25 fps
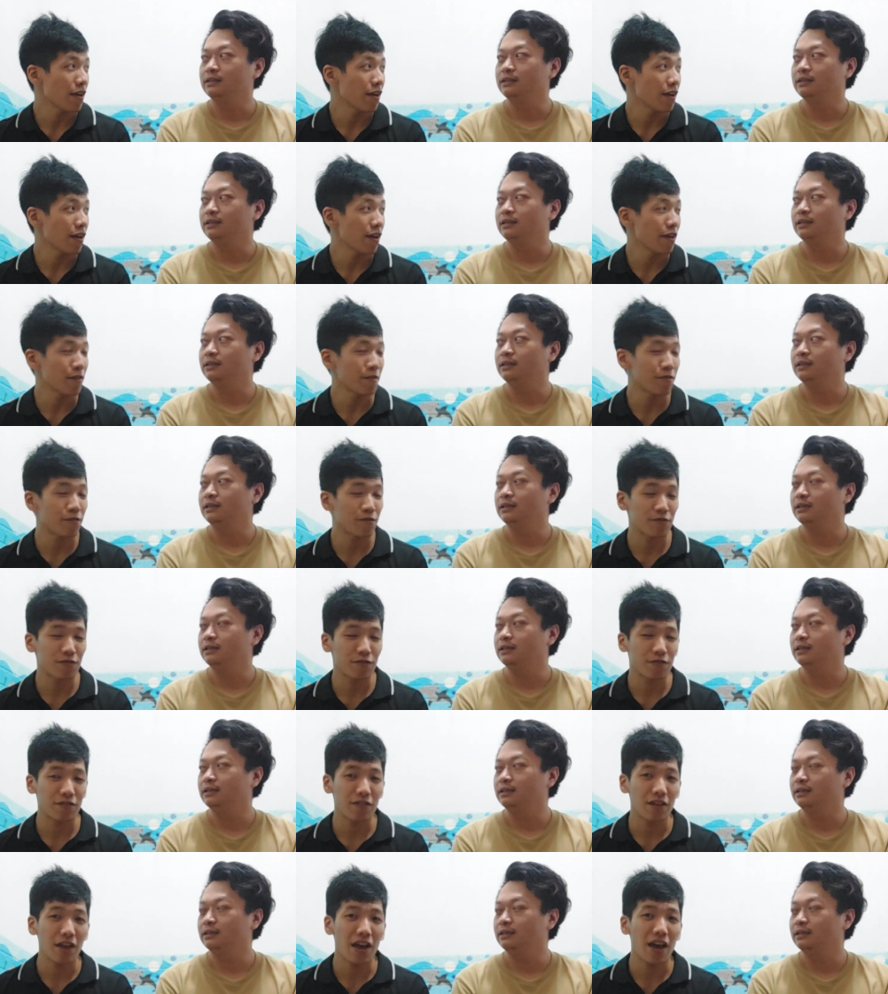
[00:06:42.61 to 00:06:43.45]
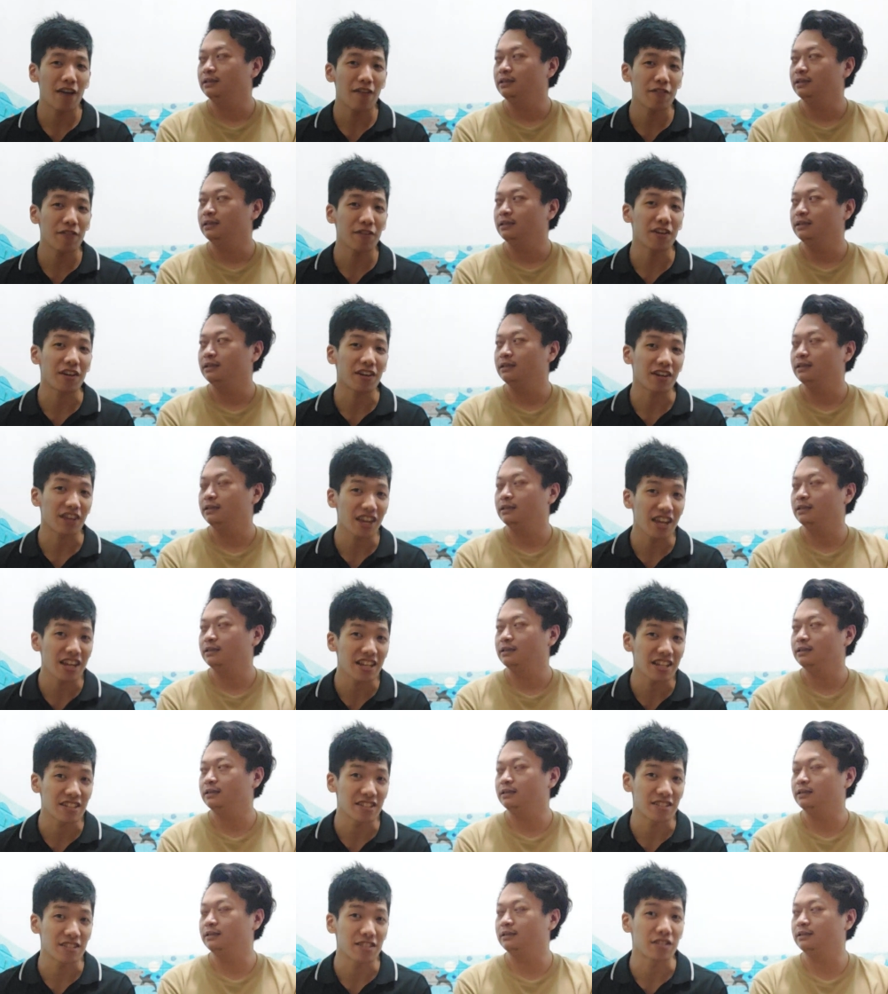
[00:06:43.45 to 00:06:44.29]
Speaker 1: If having a
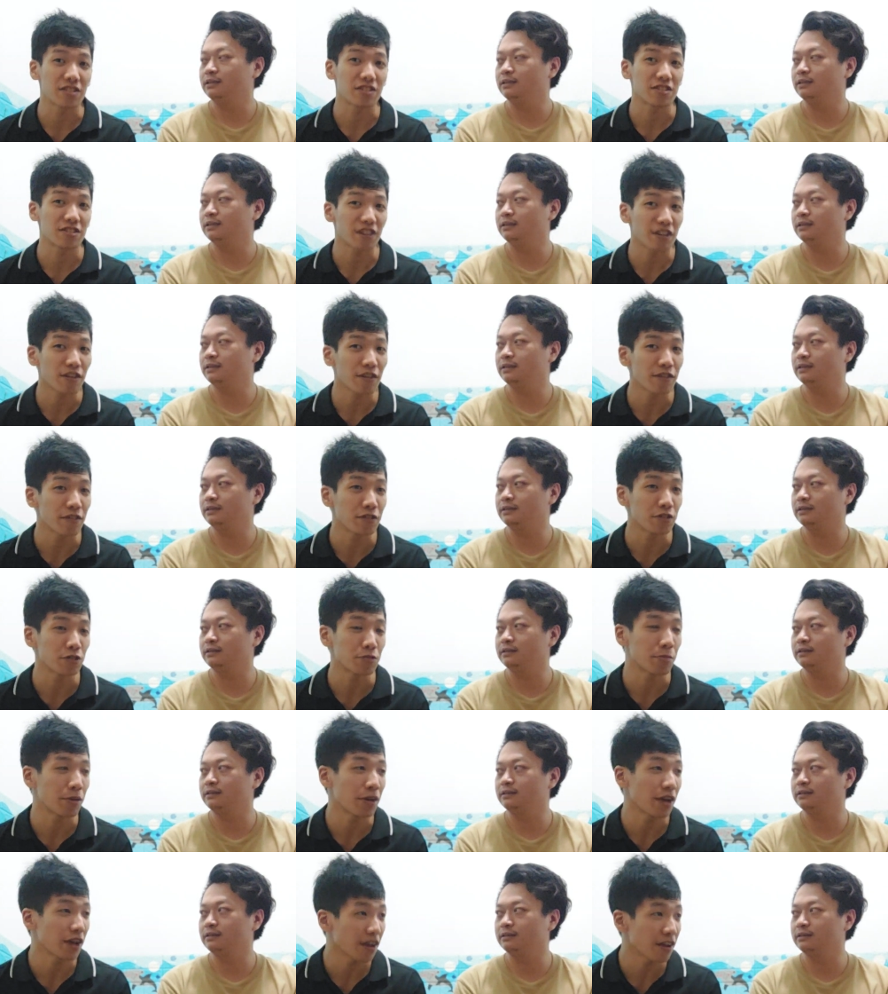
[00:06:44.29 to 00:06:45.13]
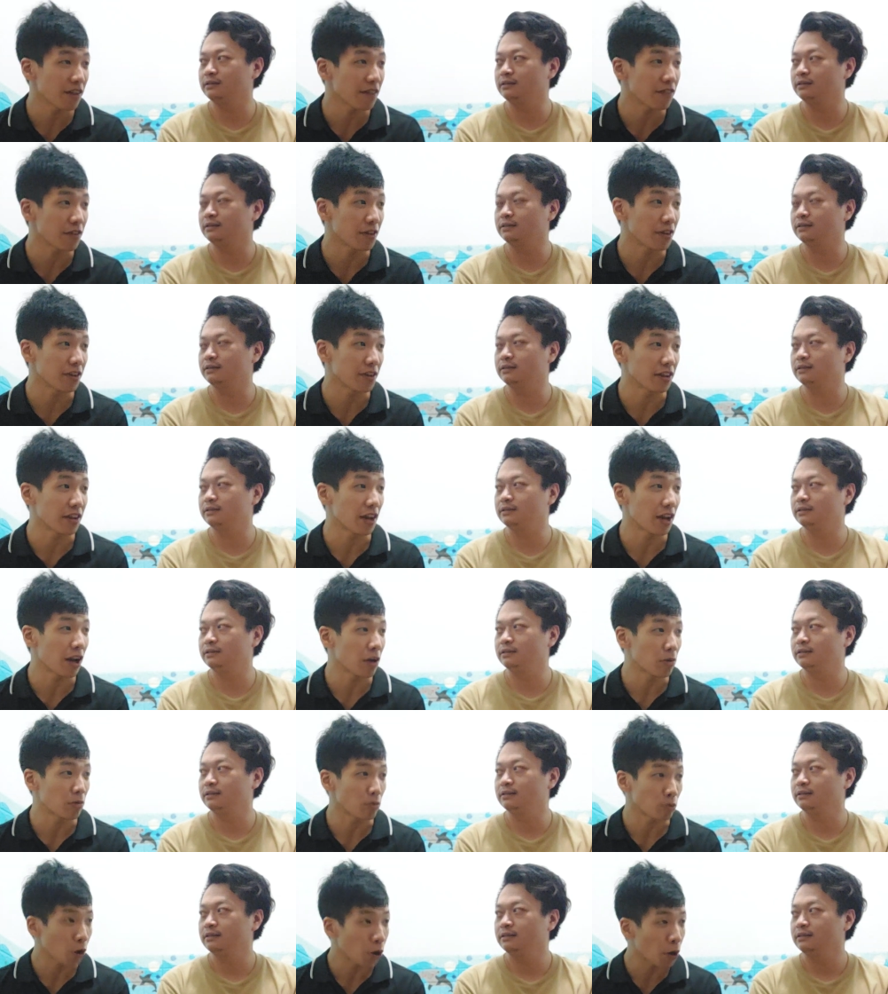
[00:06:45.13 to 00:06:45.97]
kid is a selfish behavior, then I
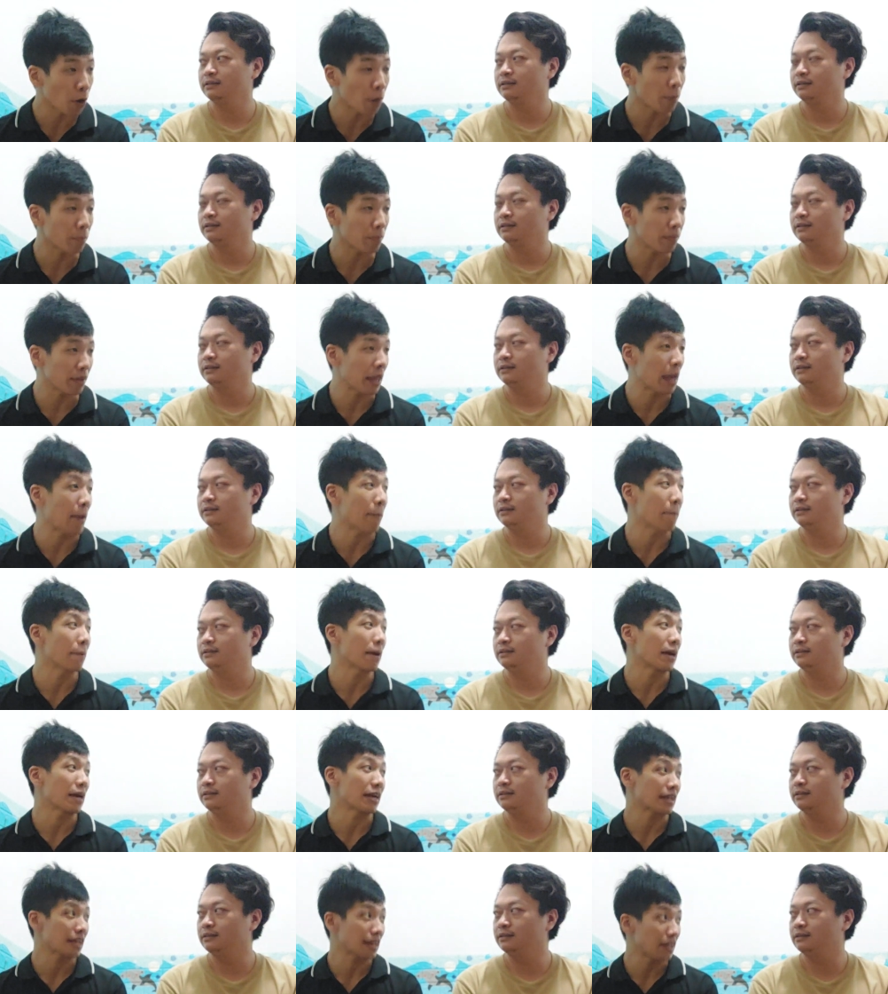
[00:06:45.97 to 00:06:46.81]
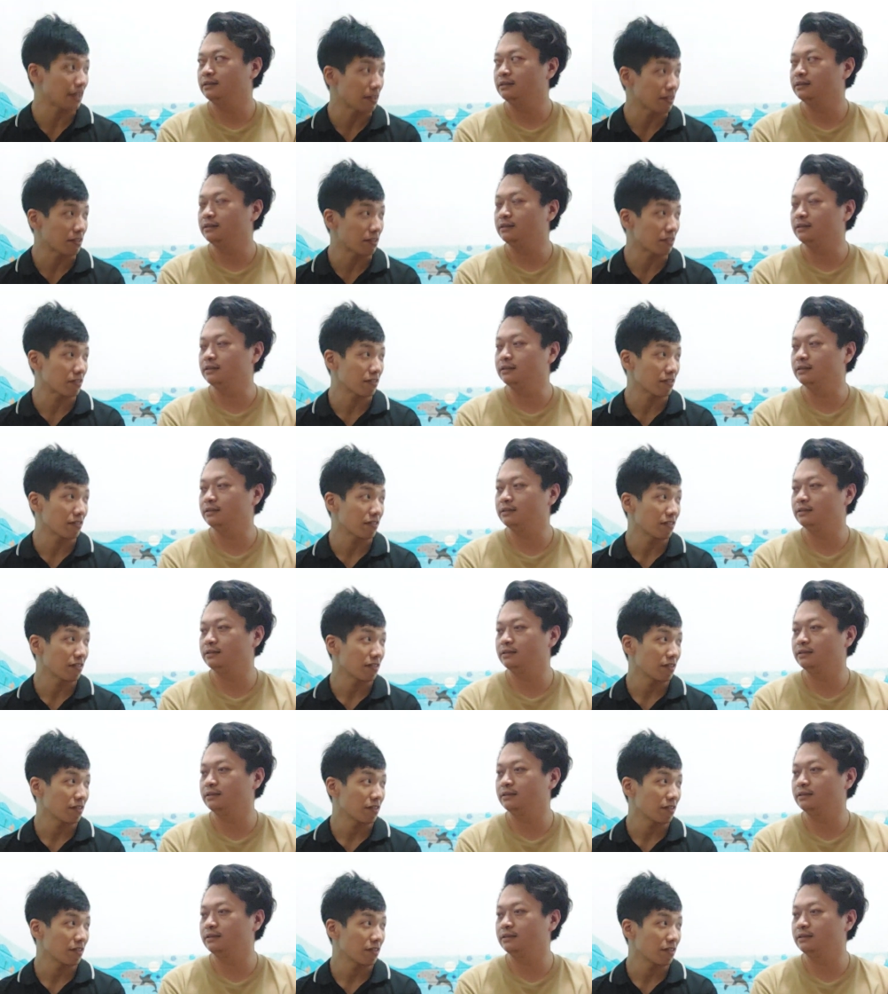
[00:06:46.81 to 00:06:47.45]
won't blame my kids.